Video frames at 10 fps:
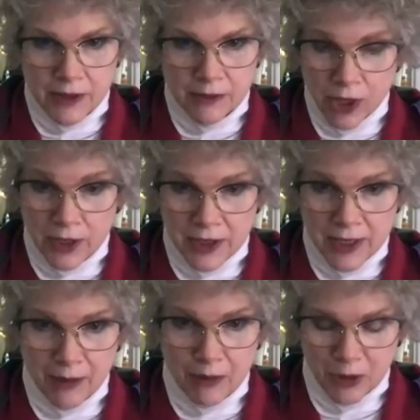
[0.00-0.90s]

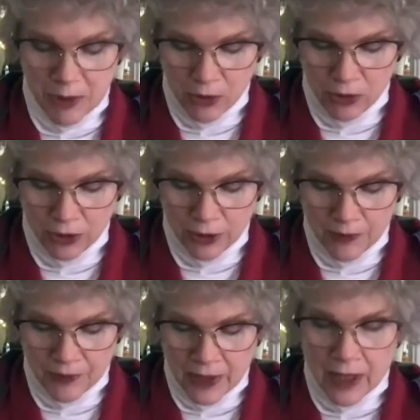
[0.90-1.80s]
Jonadab, would have been older.
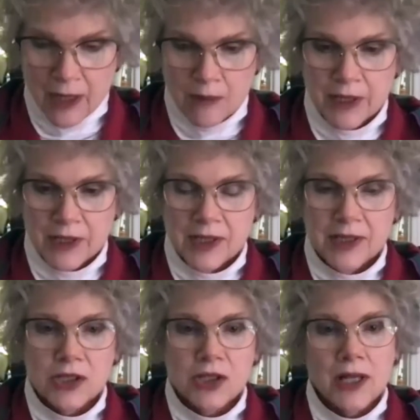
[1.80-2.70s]
But it says
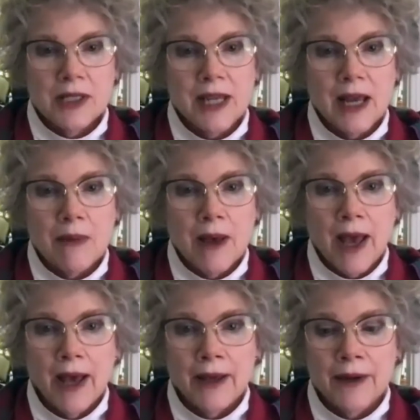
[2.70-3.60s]
that Jonadab
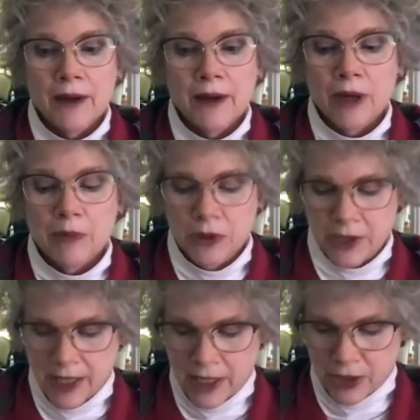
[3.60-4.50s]
had a
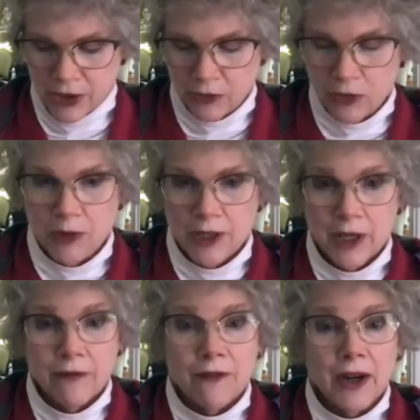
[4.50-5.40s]
reputation for being
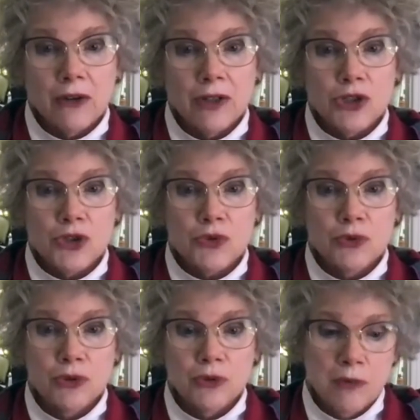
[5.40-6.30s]
a very
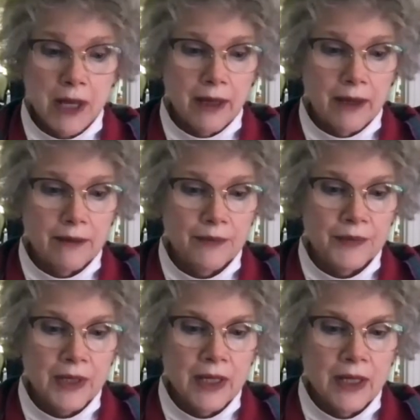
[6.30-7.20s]
shrewd man.
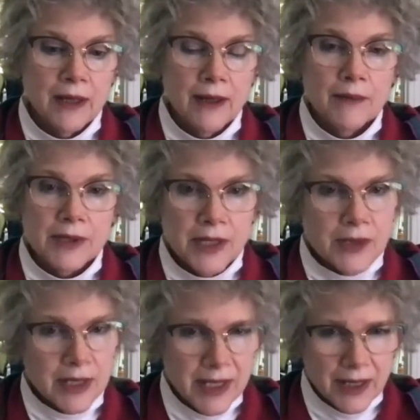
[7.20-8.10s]
It sounds
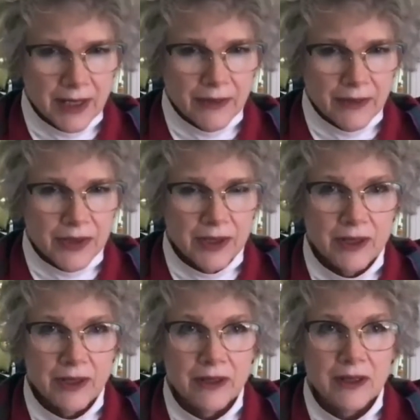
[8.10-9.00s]
like he lived
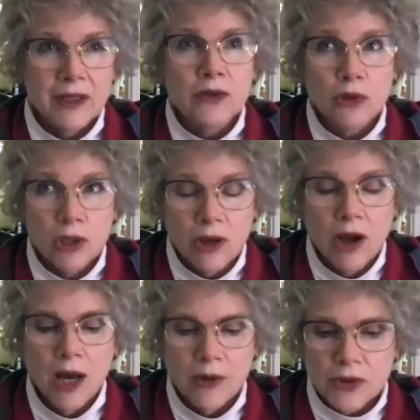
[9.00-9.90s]
in the royal
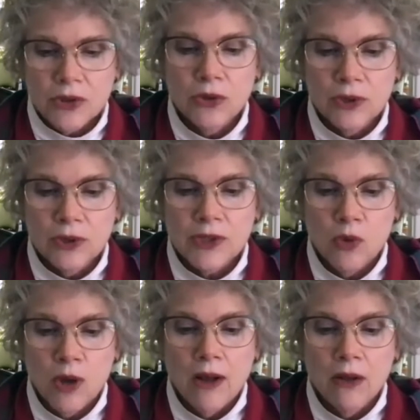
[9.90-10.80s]
household as
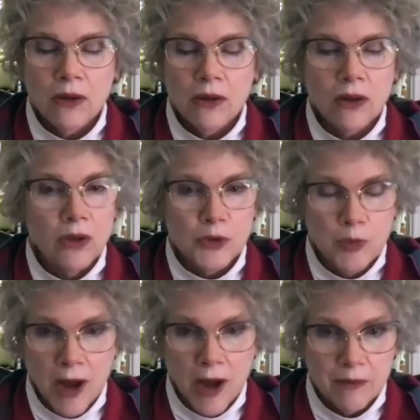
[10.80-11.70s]
well, or close
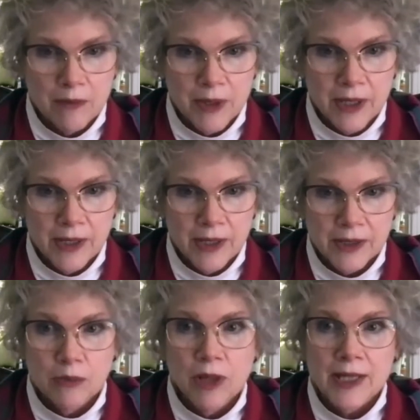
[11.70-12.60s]
by, because it
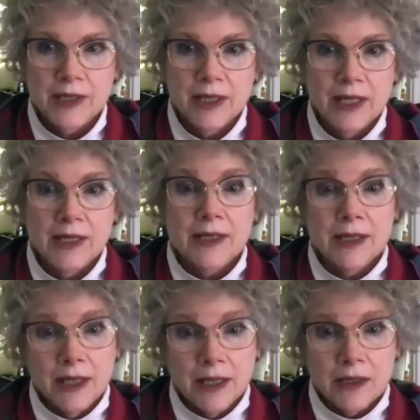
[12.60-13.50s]
implies that he
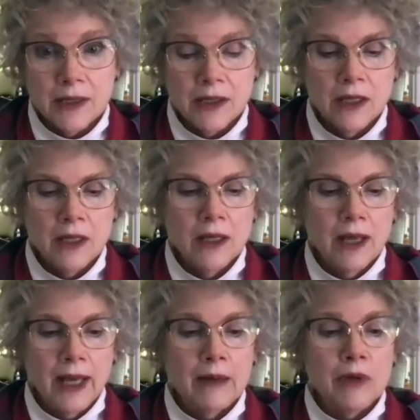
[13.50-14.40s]
sees
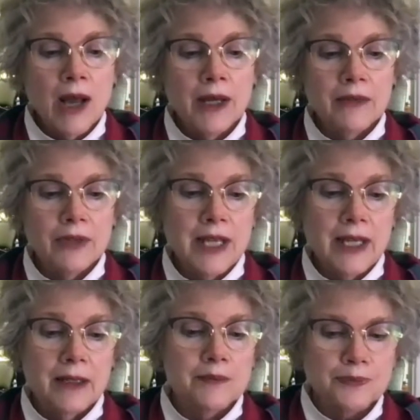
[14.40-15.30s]
Amnon every day.